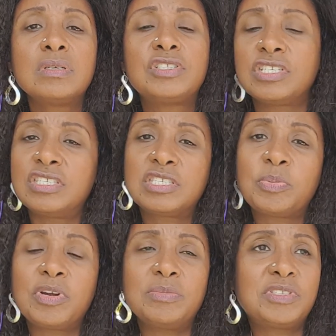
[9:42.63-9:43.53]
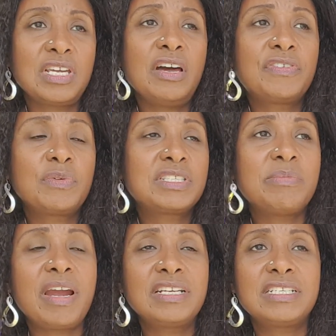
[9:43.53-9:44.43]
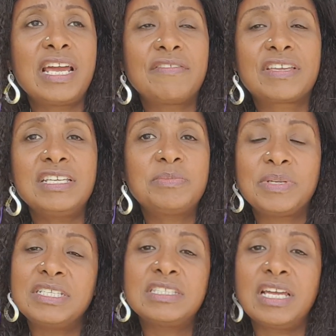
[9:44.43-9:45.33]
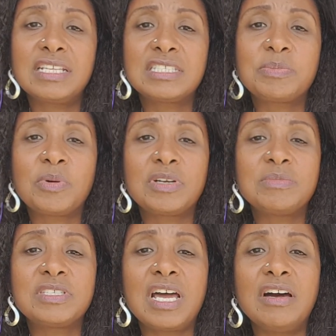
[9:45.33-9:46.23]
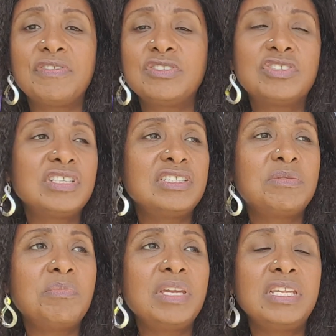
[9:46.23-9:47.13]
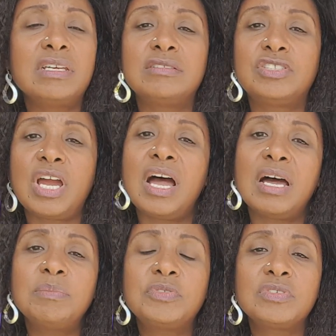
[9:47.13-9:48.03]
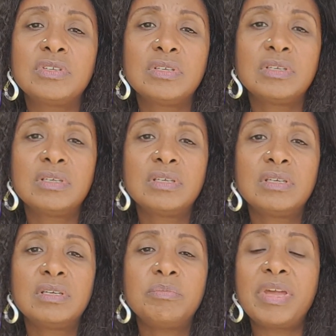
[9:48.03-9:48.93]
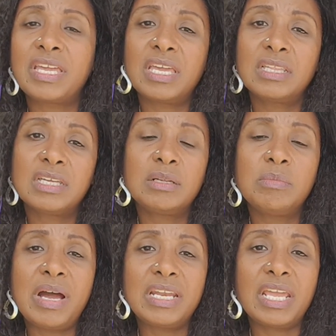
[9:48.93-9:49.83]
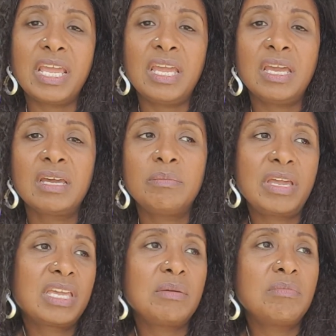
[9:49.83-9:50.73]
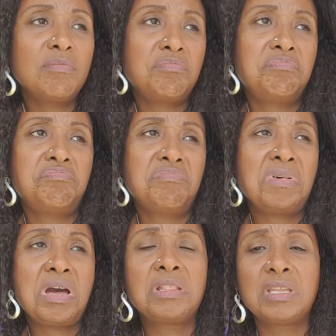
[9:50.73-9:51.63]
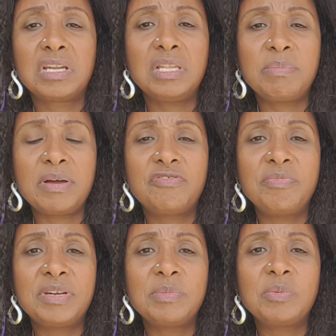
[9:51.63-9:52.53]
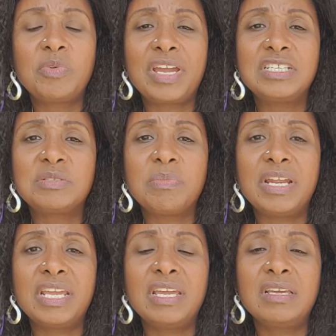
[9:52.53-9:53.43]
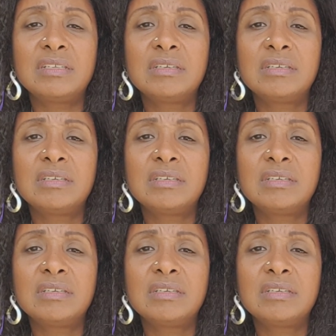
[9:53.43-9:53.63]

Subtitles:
just to support himself. He wasn't married, didn't have kids, but he still had to support himself. He was these menial jobs, making little money, making a little above minimum wage money,